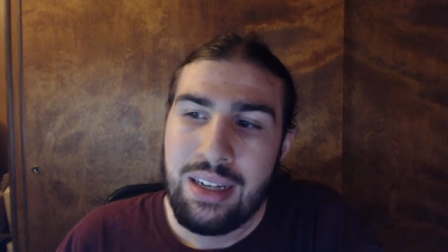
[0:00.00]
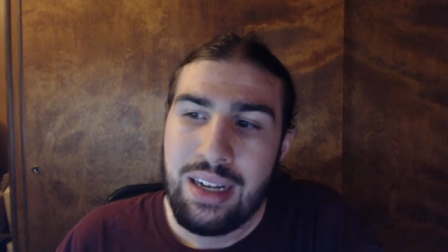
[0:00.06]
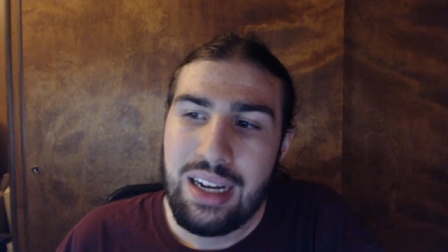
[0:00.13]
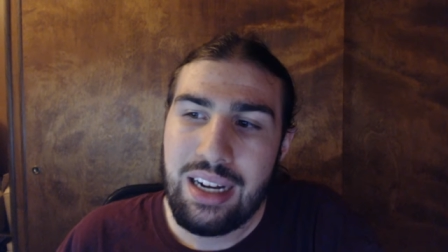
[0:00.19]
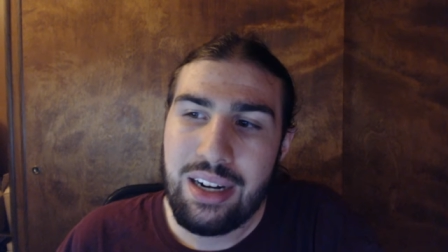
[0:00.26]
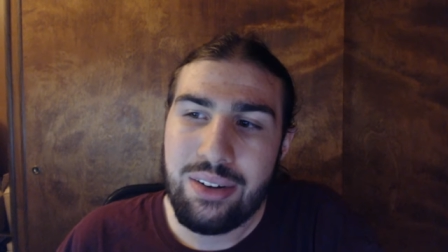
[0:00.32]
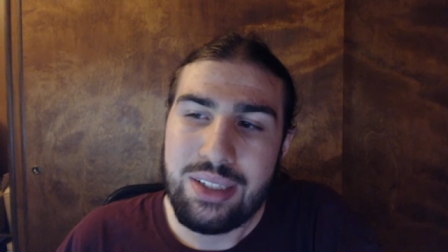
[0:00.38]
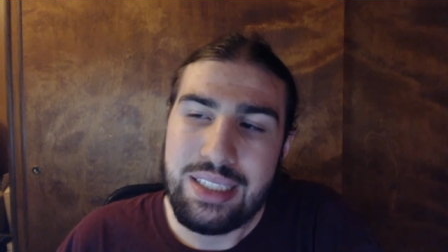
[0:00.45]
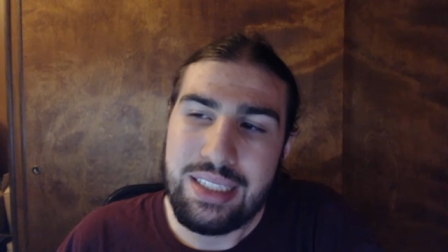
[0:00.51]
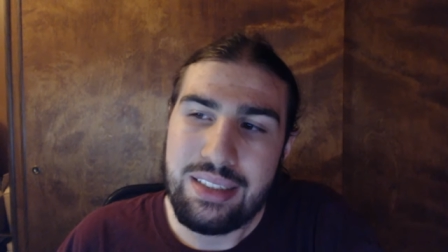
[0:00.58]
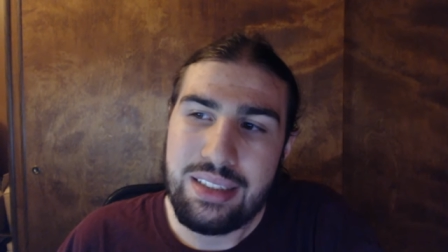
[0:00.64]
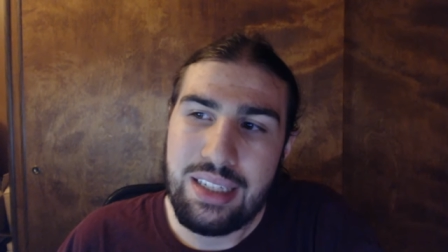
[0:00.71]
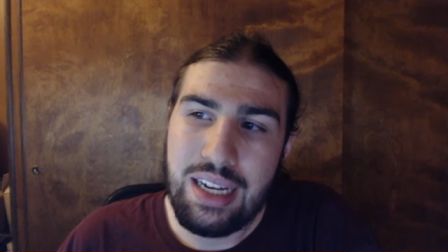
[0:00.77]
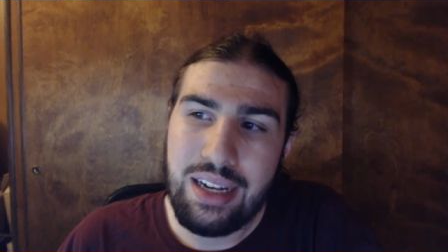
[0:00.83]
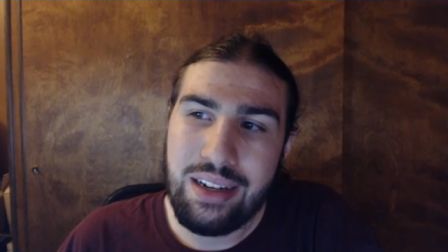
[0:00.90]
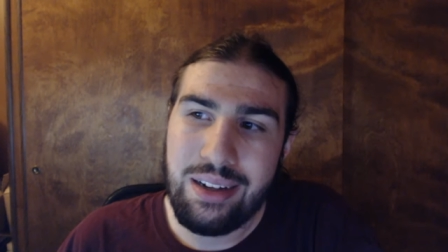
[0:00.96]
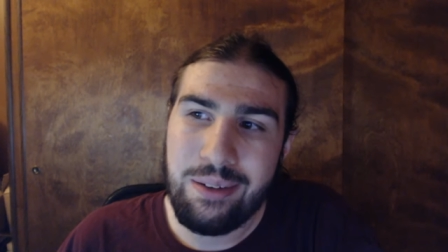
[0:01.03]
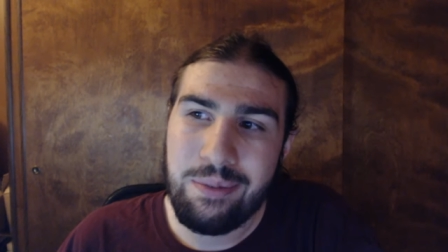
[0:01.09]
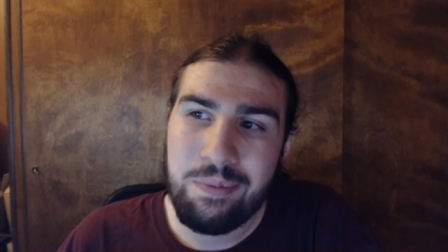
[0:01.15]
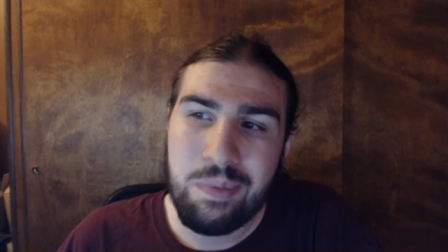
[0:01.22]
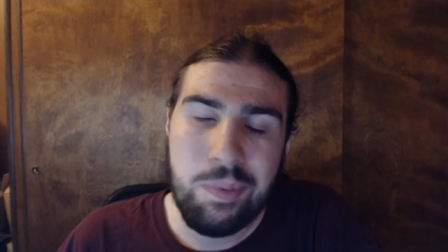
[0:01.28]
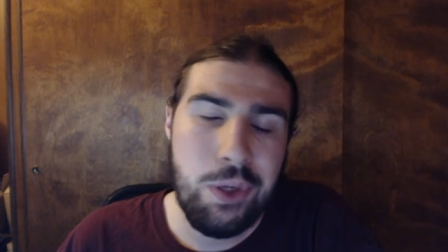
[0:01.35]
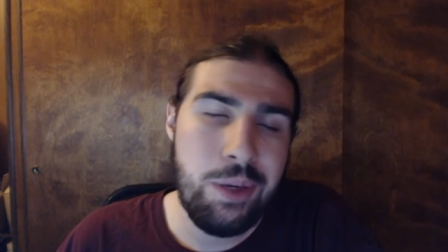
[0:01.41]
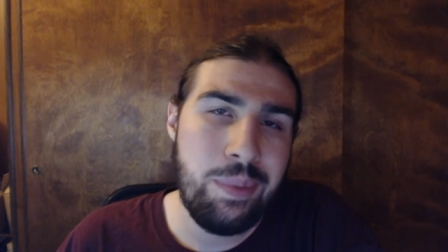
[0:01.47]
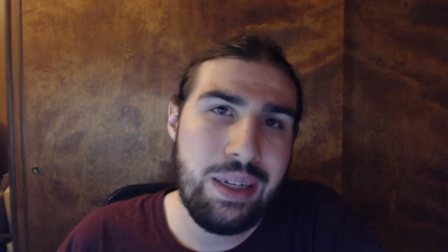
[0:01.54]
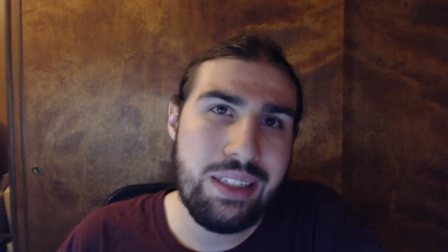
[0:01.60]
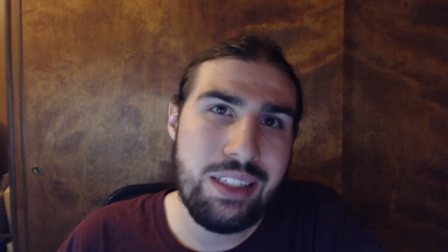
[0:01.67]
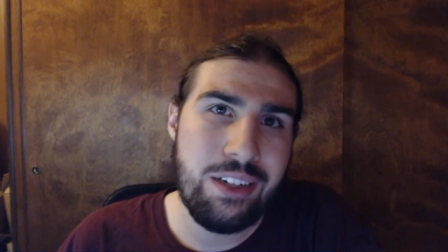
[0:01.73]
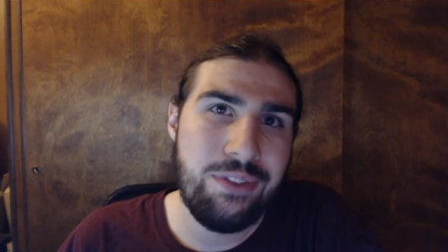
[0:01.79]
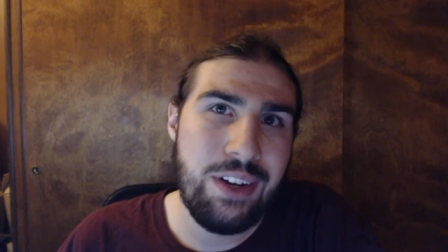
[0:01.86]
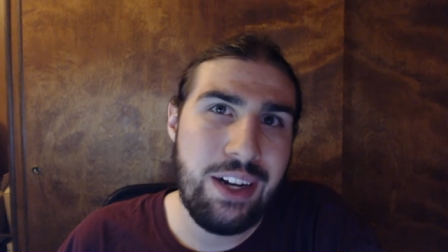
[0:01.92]
I don't know, it's just uh, pretty much
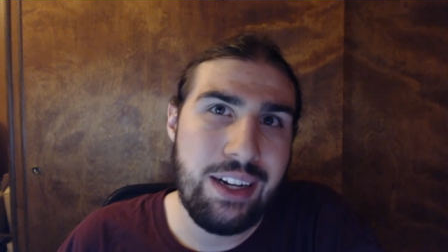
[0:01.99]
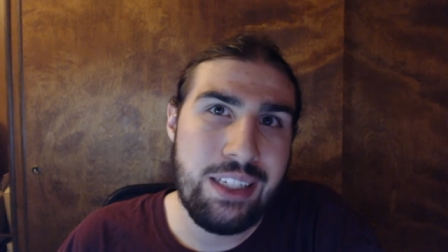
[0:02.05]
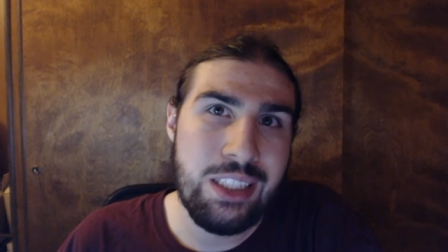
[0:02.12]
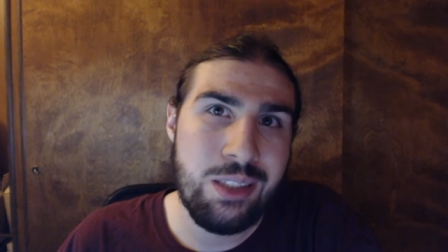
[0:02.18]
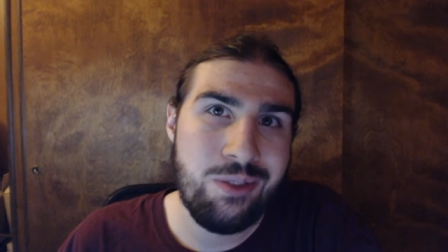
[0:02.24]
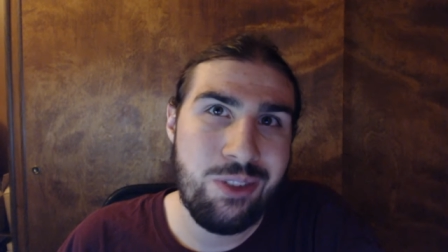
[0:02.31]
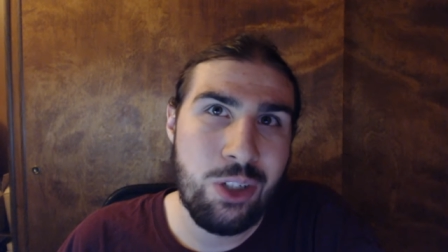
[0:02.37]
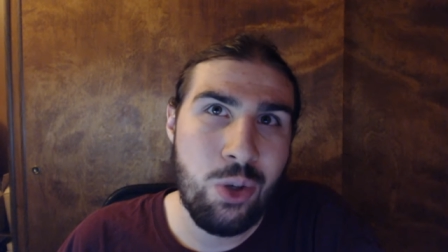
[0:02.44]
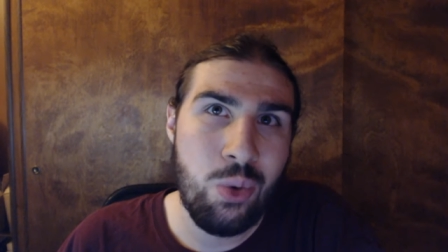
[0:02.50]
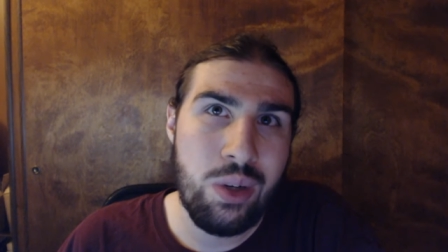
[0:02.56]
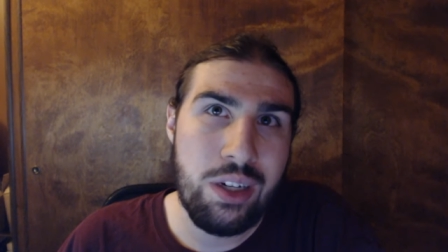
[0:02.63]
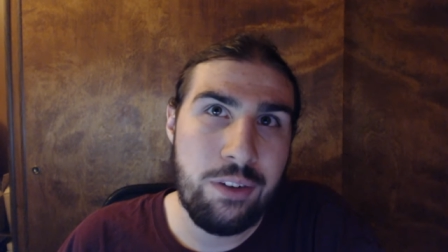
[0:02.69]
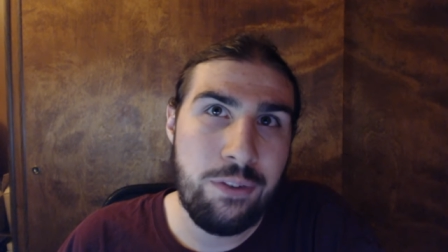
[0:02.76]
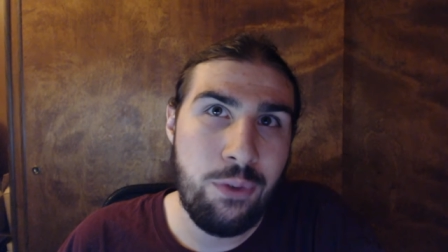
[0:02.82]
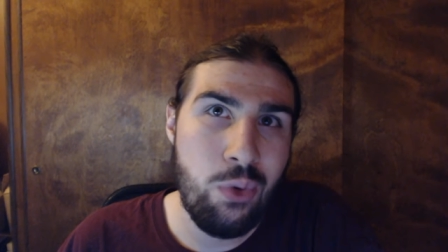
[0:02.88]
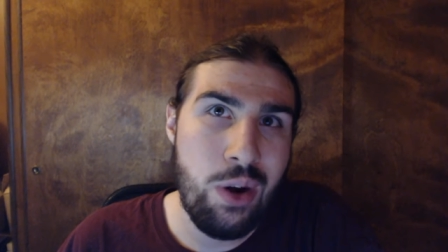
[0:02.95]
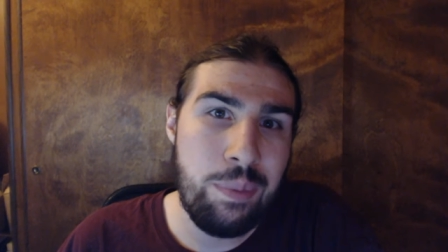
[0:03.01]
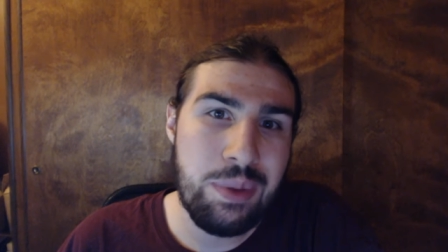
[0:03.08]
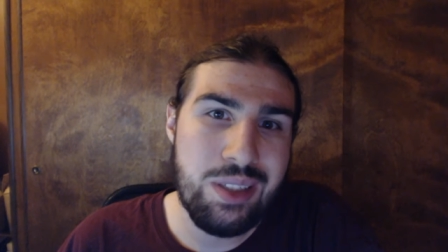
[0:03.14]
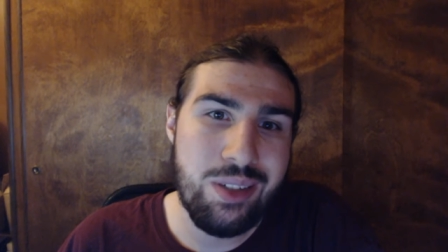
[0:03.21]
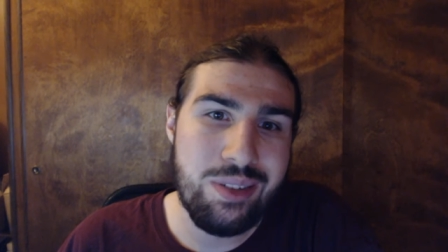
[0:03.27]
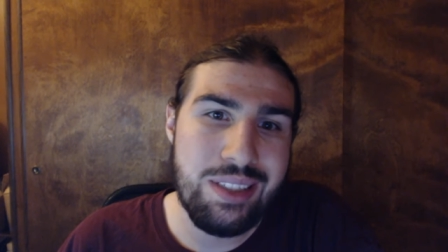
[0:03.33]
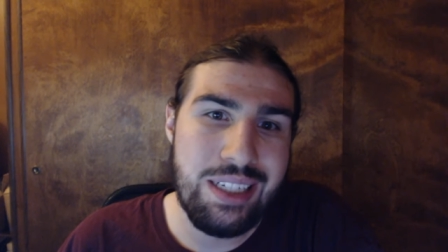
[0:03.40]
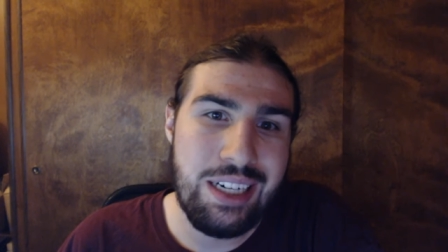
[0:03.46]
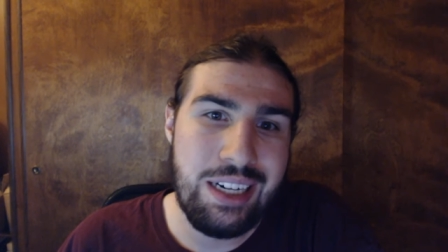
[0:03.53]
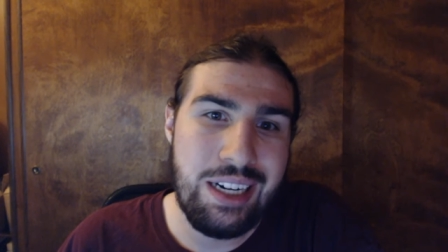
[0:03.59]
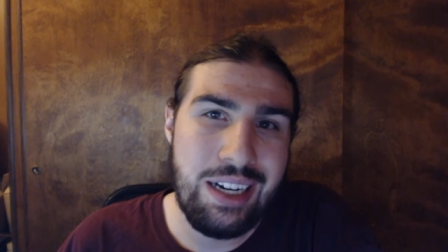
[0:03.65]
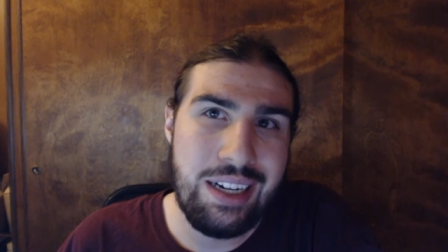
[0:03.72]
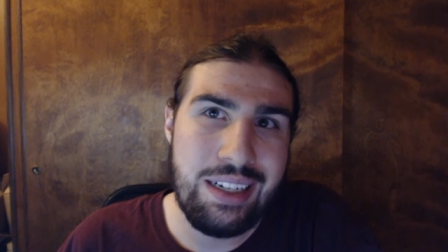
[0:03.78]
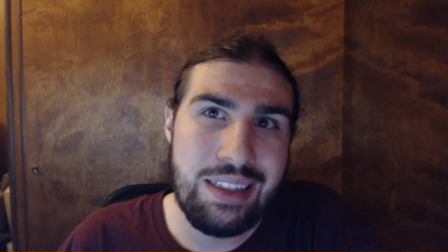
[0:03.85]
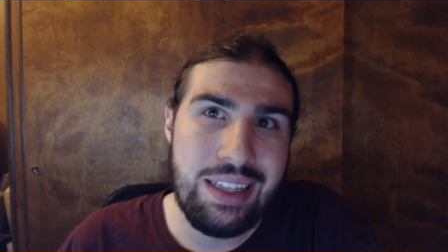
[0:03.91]
if I recorded four episodes in a
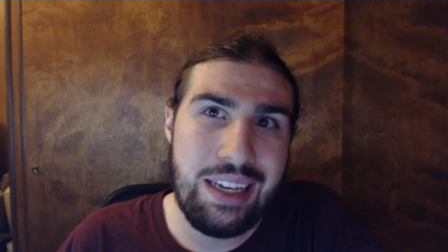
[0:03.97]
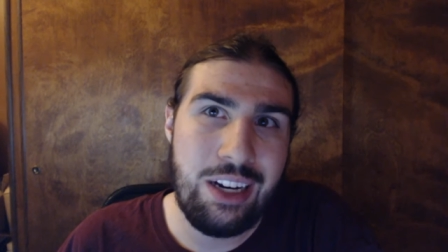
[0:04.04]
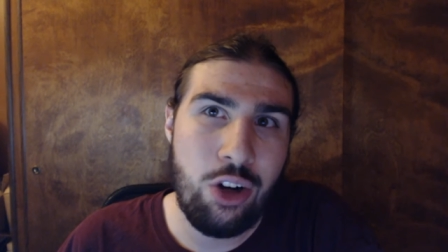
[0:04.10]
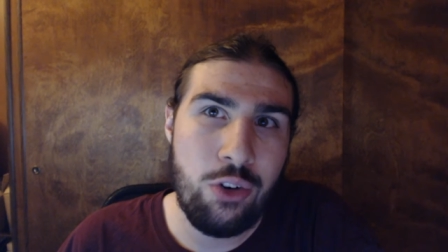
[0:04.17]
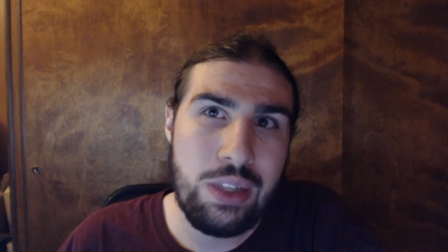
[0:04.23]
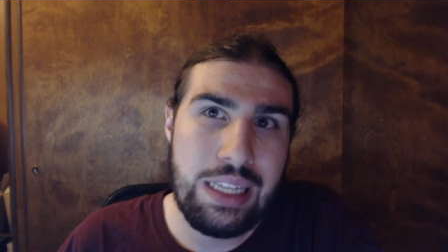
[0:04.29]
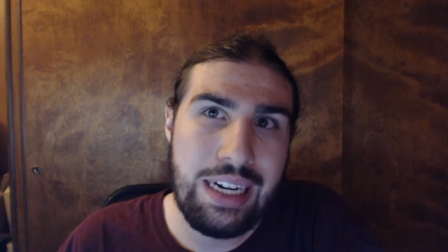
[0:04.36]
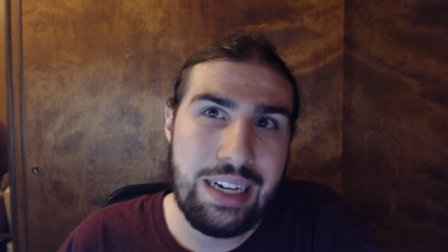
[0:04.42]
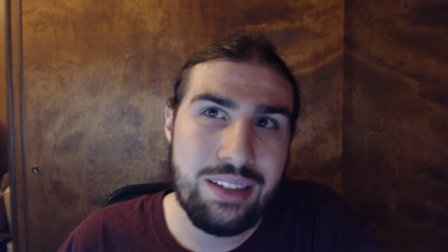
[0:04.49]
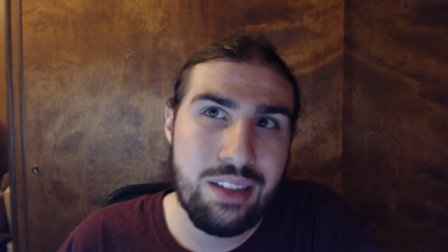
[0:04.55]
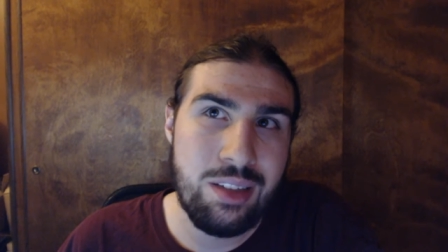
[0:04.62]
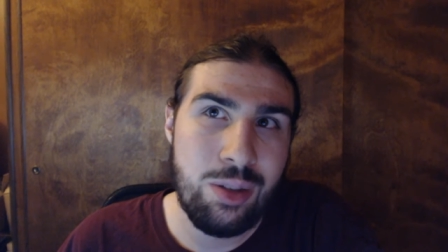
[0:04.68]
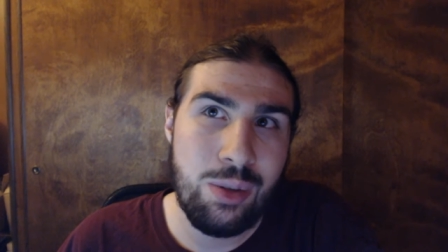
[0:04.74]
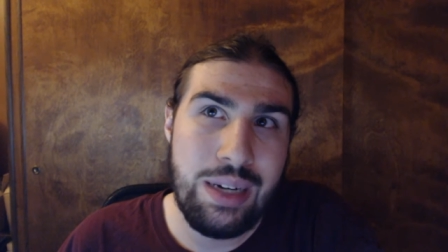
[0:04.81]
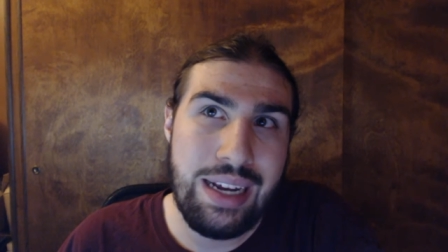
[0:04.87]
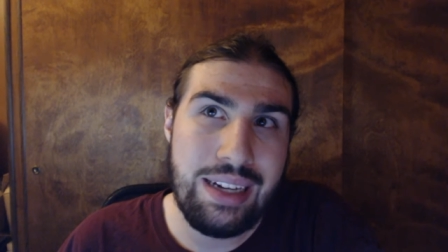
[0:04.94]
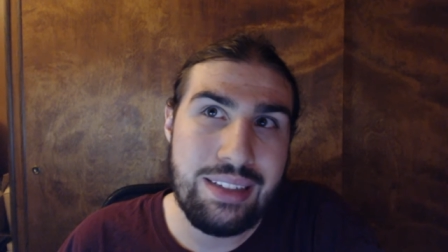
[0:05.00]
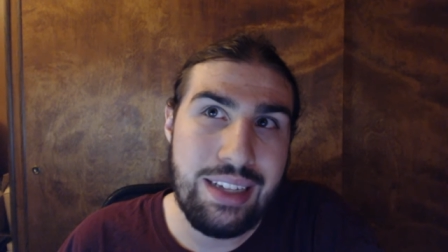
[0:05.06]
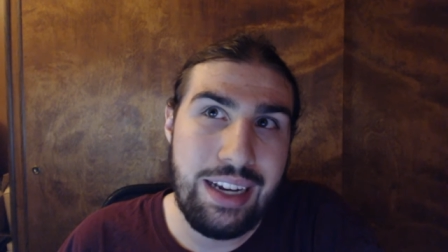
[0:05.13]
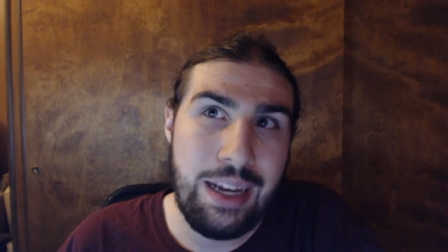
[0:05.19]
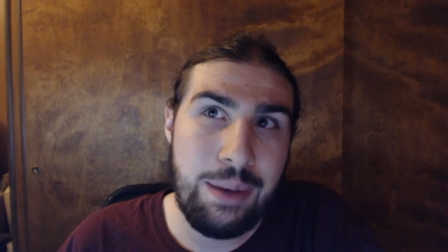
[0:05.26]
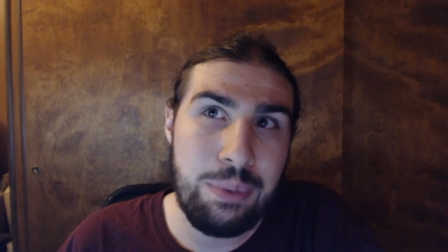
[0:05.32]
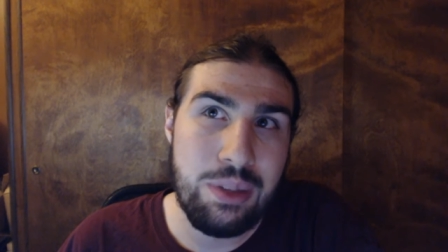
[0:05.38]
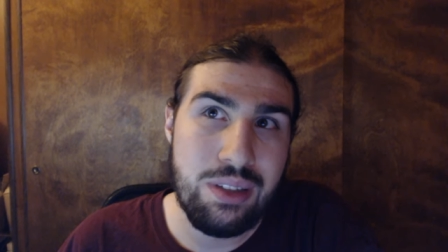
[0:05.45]
night, then over the next two days I